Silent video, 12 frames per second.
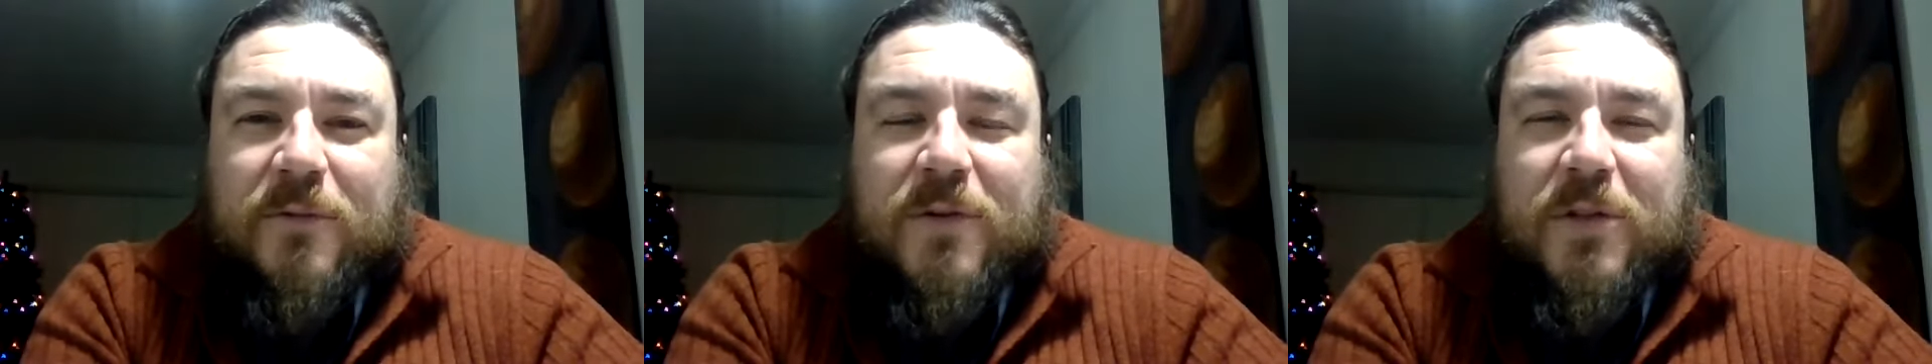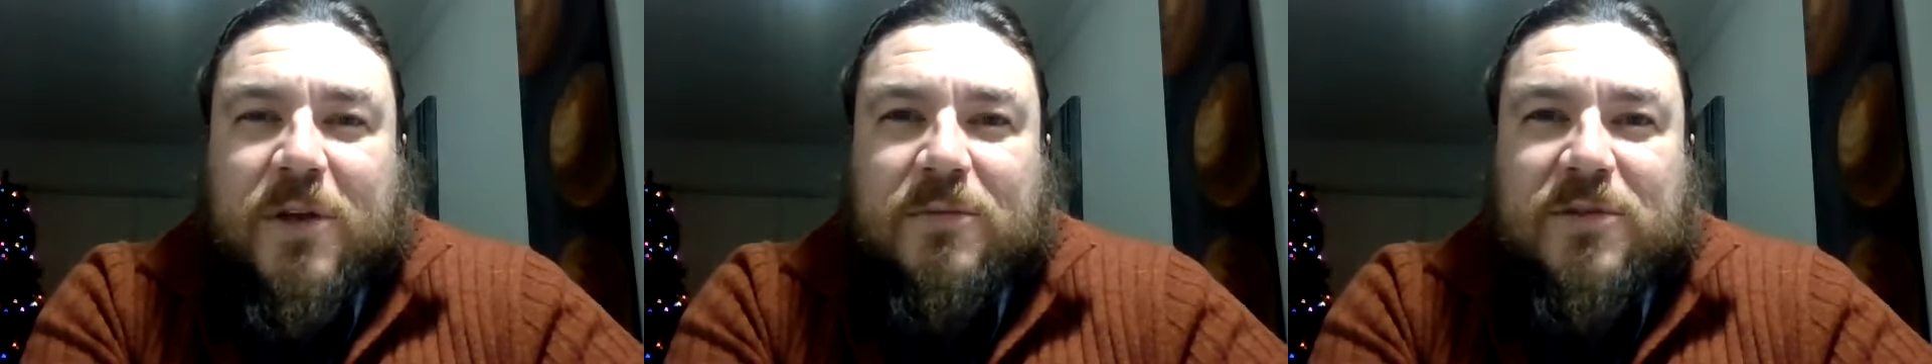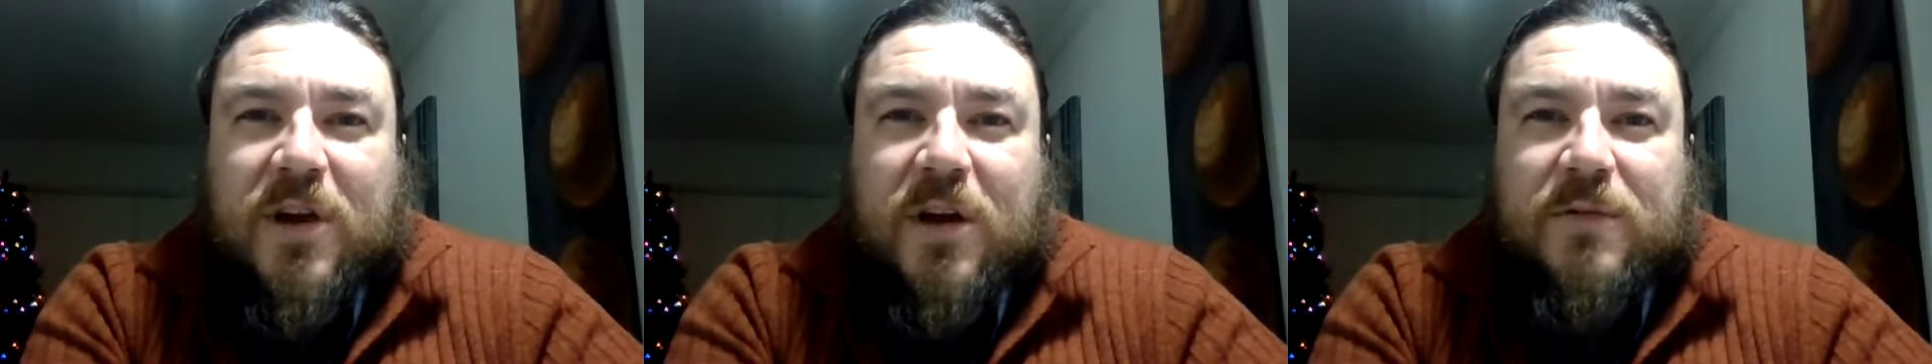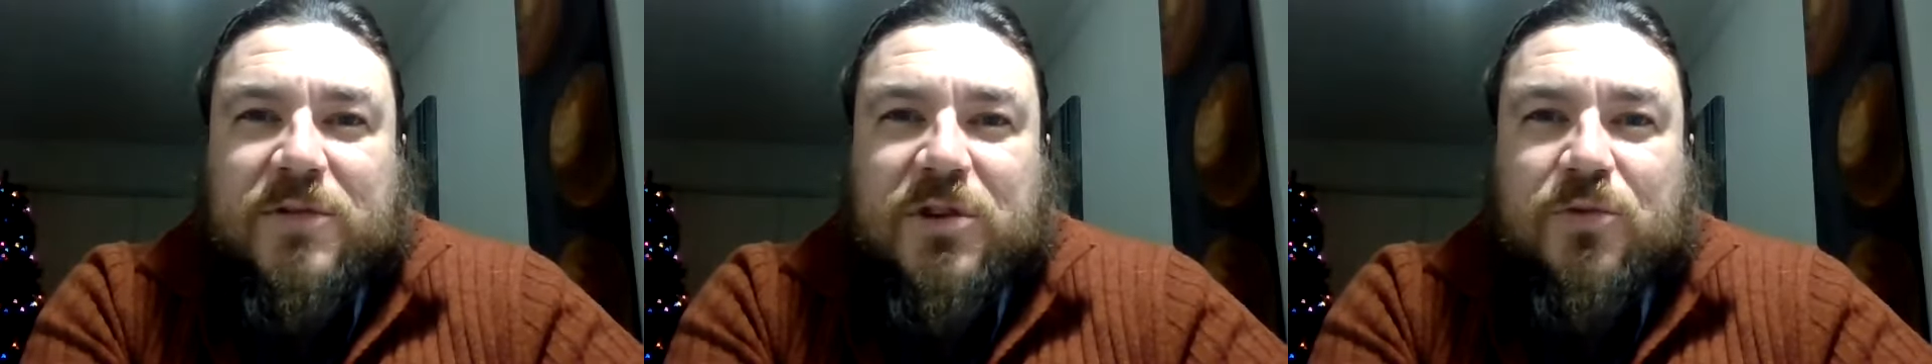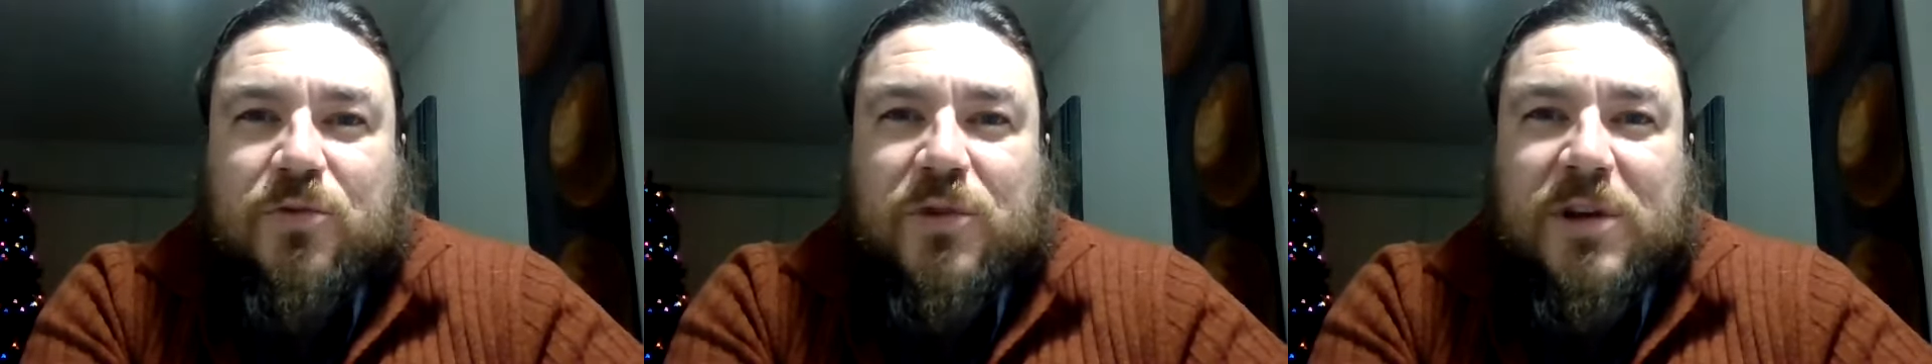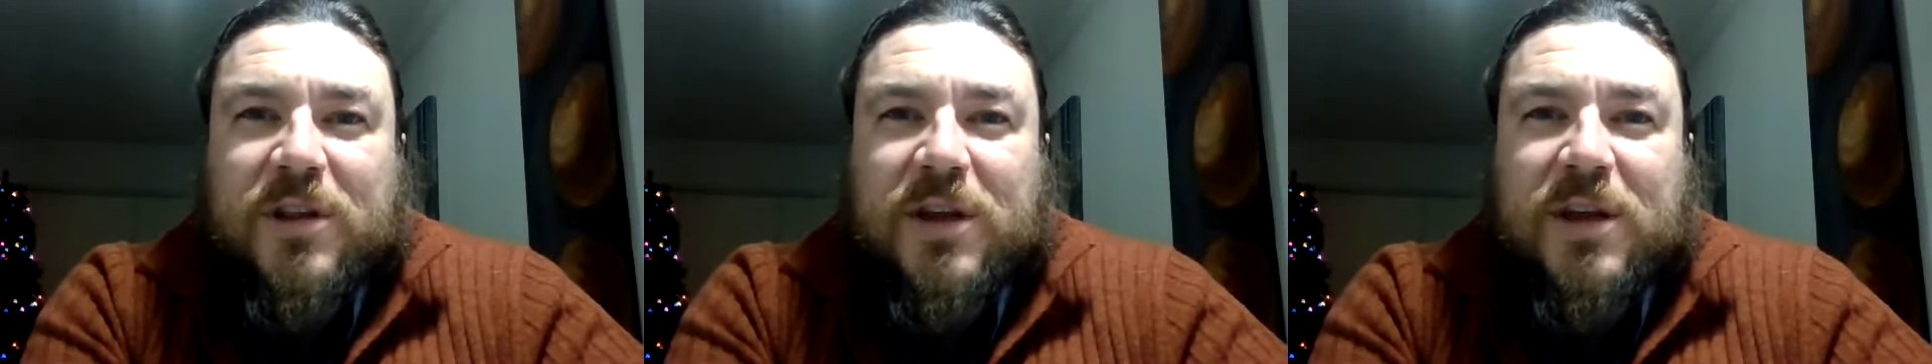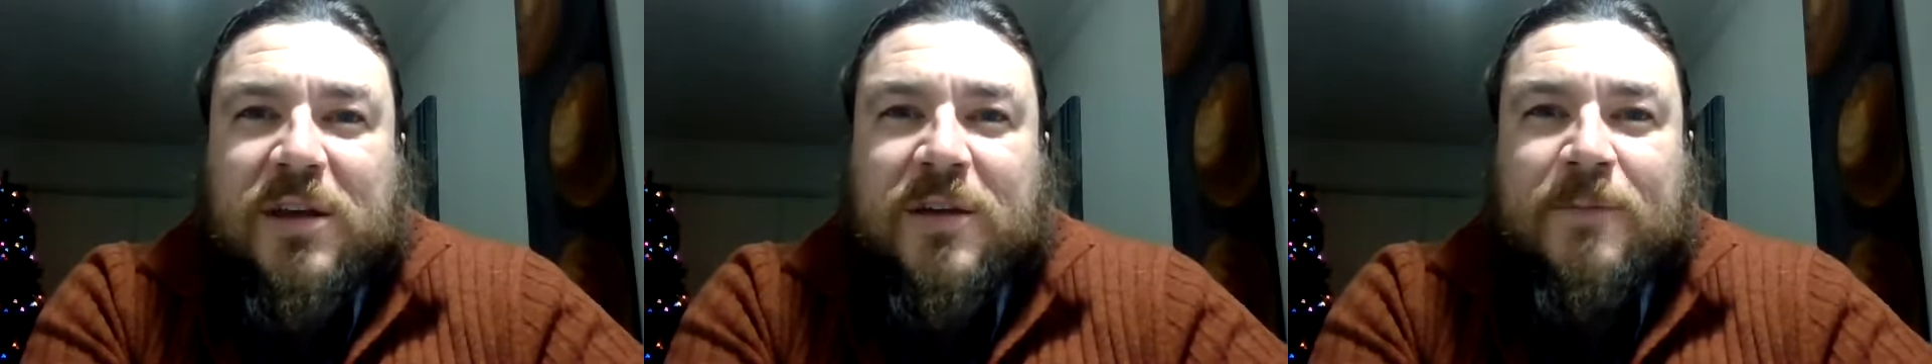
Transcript: for themselves should really